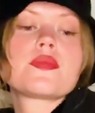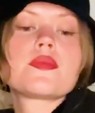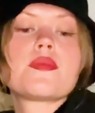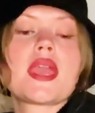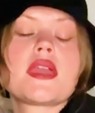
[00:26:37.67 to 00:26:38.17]

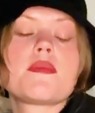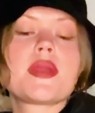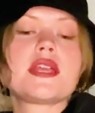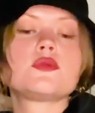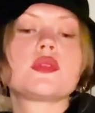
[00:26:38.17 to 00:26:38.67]
Making
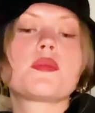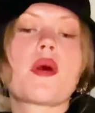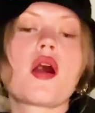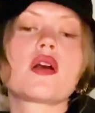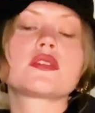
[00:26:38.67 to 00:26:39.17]
peace with the
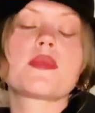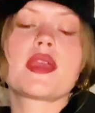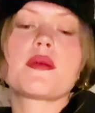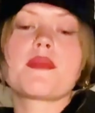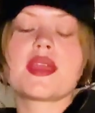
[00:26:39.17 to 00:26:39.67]
past,
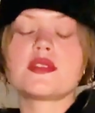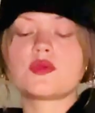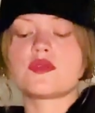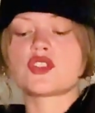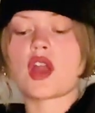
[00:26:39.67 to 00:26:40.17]
making peace
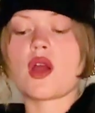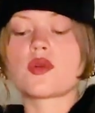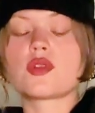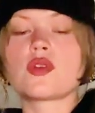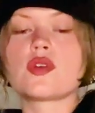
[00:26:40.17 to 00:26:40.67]
with
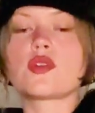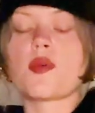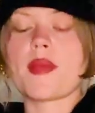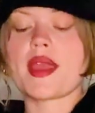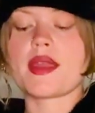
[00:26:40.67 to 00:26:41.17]
childhood, or
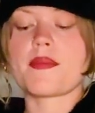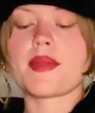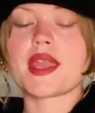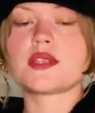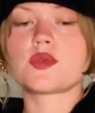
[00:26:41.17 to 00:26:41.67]
making
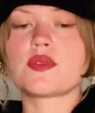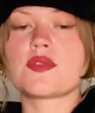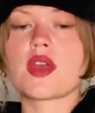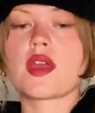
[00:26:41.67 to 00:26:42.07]
peace with